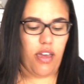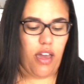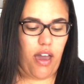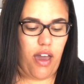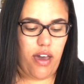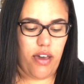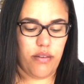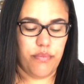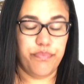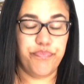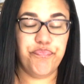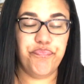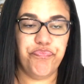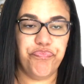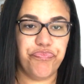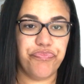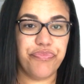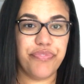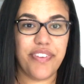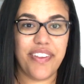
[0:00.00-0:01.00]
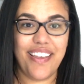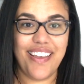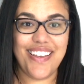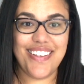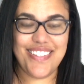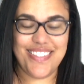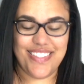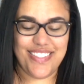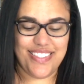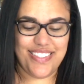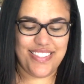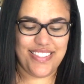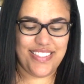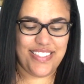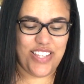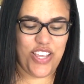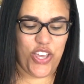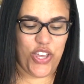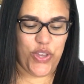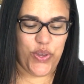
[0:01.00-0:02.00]

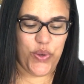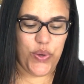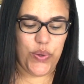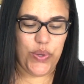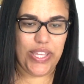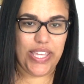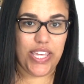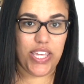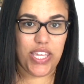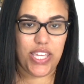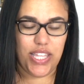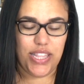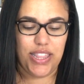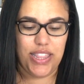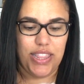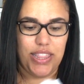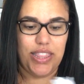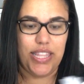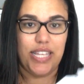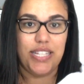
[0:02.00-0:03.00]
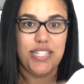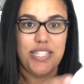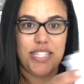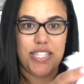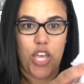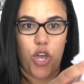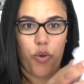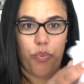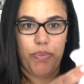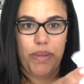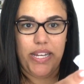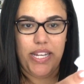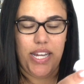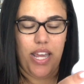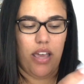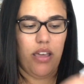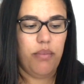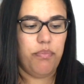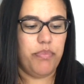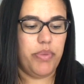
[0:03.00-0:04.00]
So let's open it
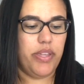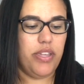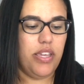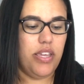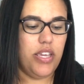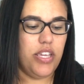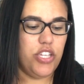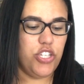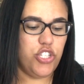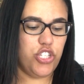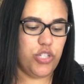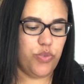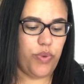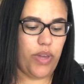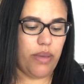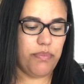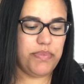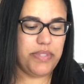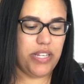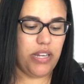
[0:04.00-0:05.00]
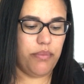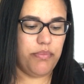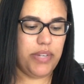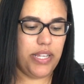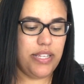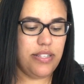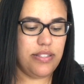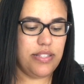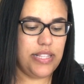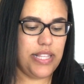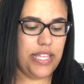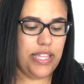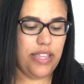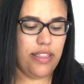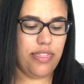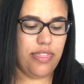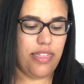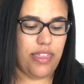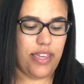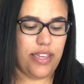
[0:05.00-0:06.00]
up. She wrapped it up nicely
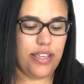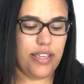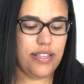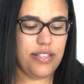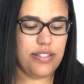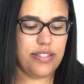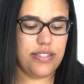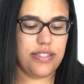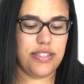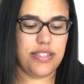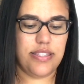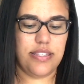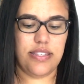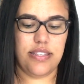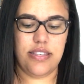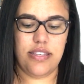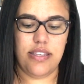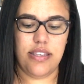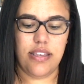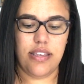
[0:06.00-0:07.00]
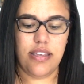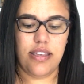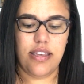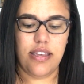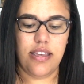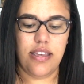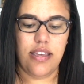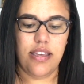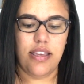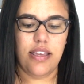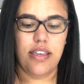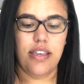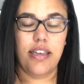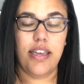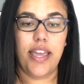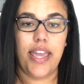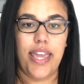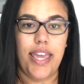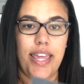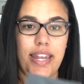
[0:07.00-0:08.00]
in this,
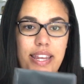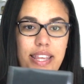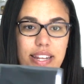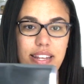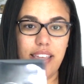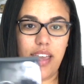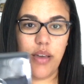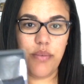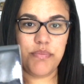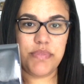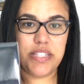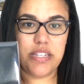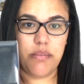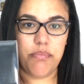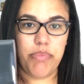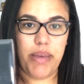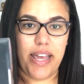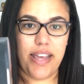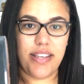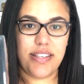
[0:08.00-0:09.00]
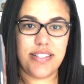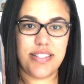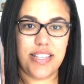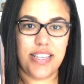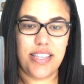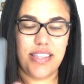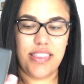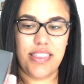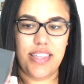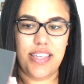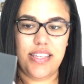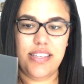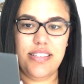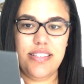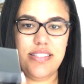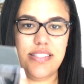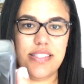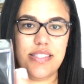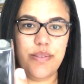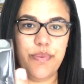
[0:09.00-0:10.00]
and it comes in a box like
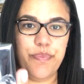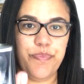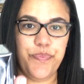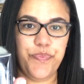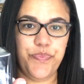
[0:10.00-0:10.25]
this.